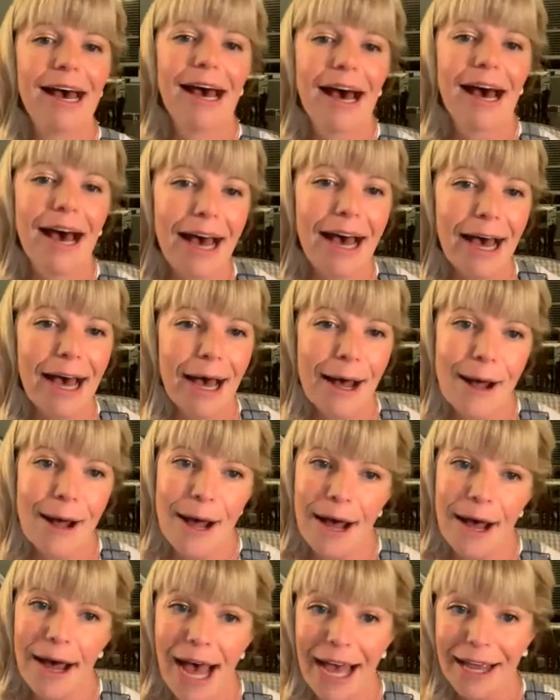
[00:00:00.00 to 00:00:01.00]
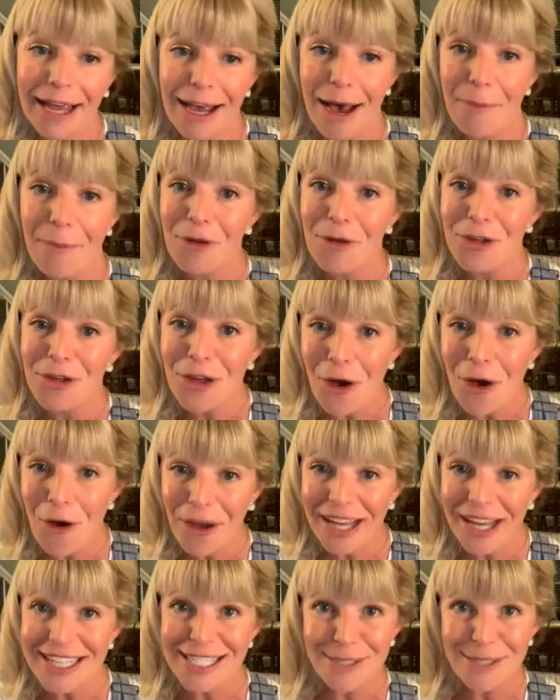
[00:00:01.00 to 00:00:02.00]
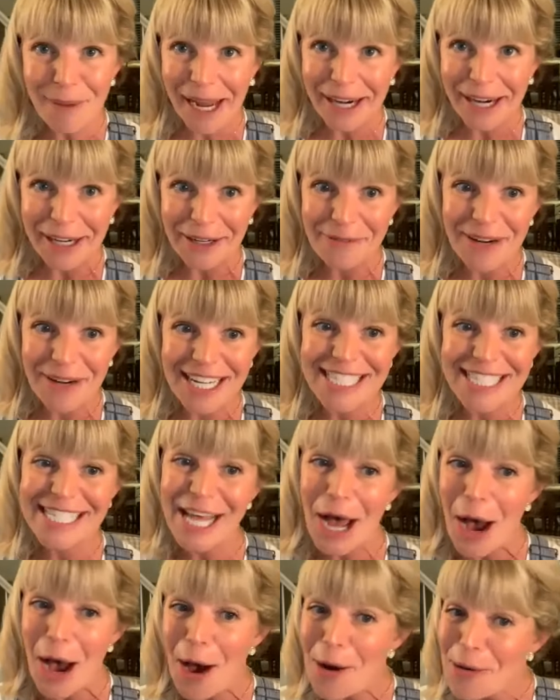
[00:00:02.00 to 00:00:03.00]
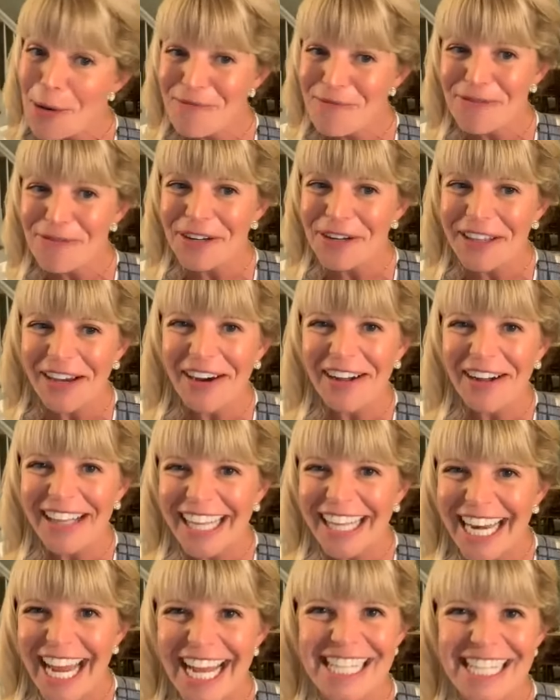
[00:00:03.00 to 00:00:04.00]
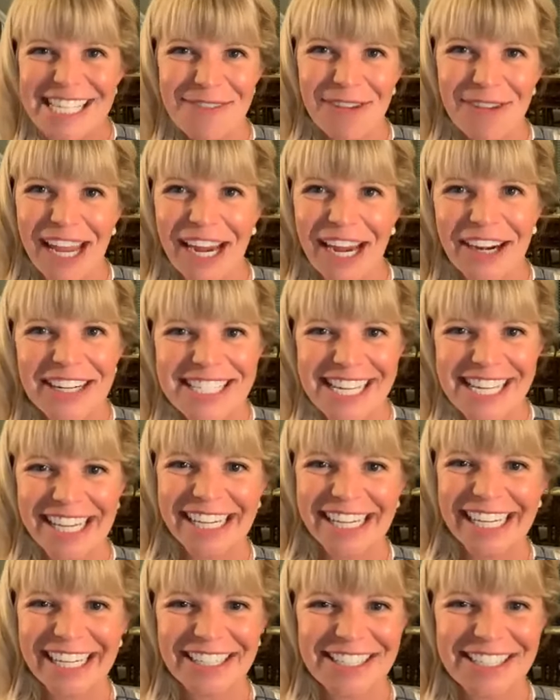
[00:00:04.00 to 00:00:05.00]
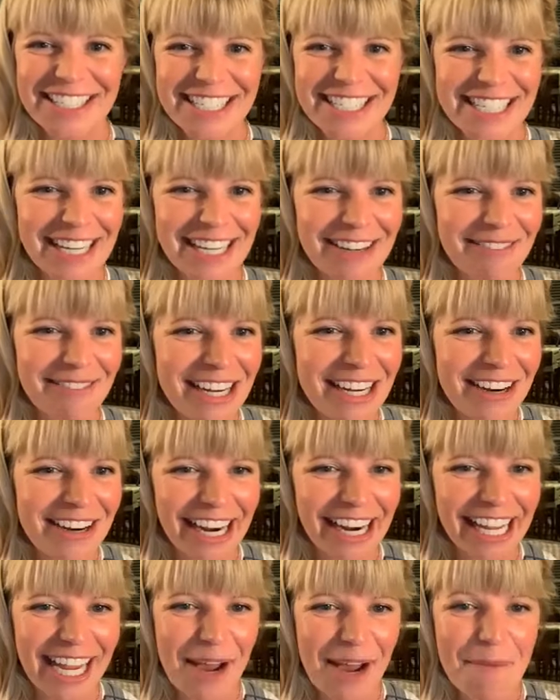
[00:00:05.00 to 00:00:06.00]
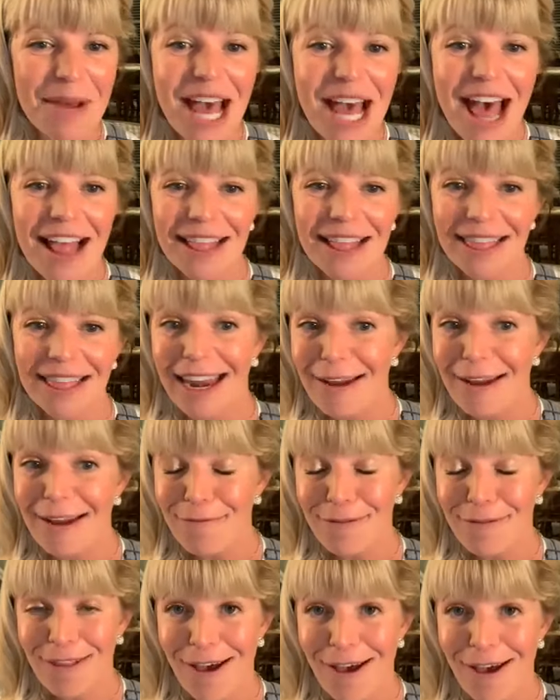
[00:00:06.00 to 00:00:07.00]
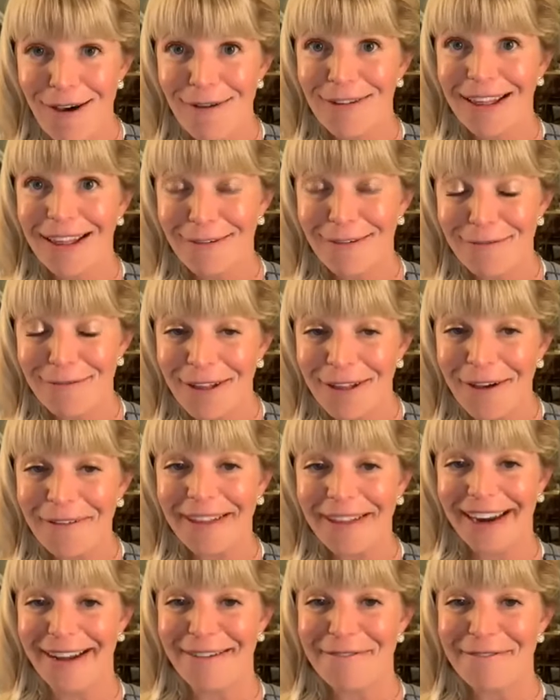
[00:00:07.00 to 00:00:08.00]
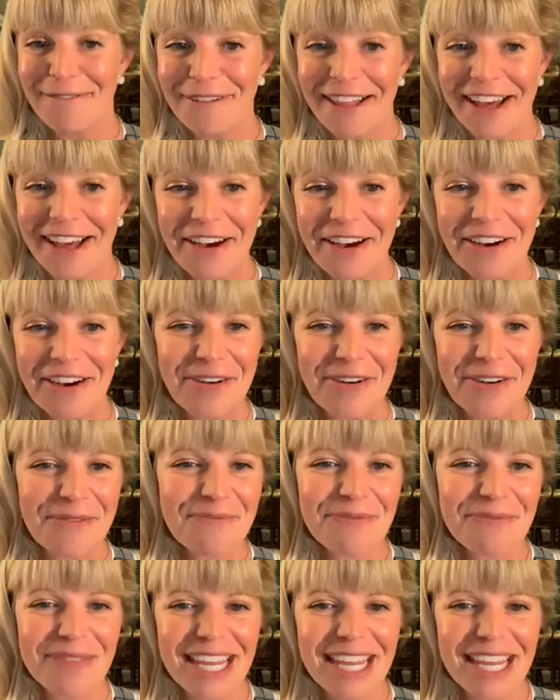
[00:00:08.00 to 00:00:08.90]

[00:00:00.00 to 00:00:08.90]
A couple yoga inspired ones, for the holidays. If Kara's on here, she's going to be cracking up. Let it flow, let it flow, let it flow.